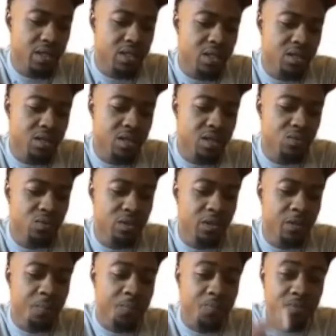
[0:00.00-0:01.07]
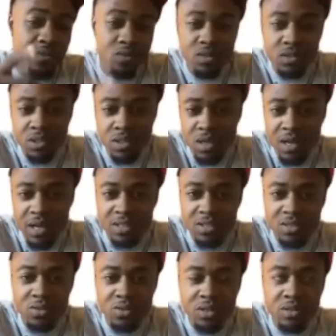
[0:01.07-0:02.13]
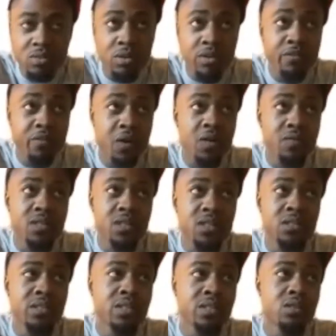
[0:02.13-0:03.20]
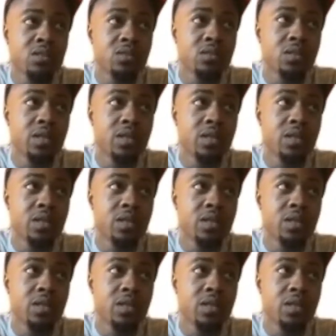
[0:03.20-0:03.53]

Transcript: another one. Crenshaw High School, I scored 5 touchdowns,